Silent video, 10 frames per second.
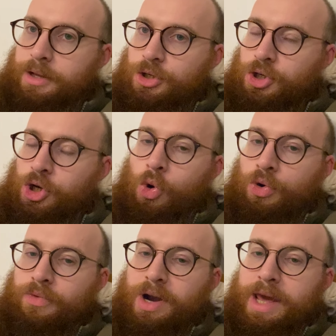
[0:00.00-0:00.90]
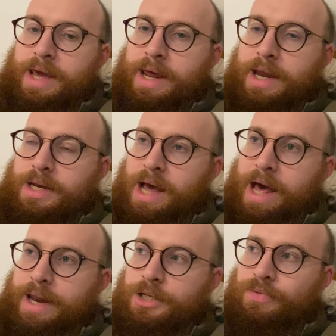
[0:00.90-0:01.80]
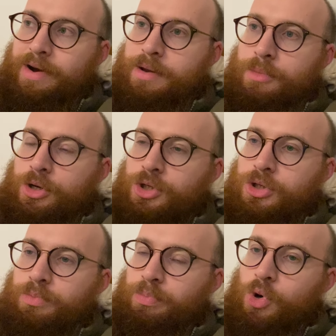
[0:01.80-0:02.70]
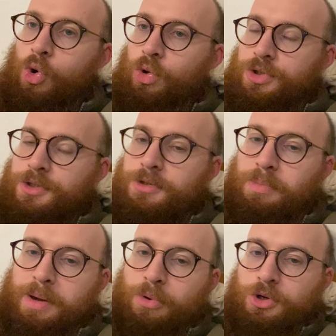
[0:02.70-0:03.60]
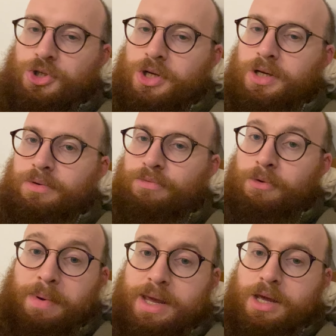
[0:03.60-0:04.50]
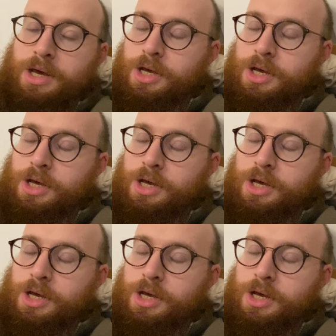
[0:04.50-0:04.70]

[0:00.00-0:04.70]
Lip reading: shoulder related, and it's very much caused by posture for me.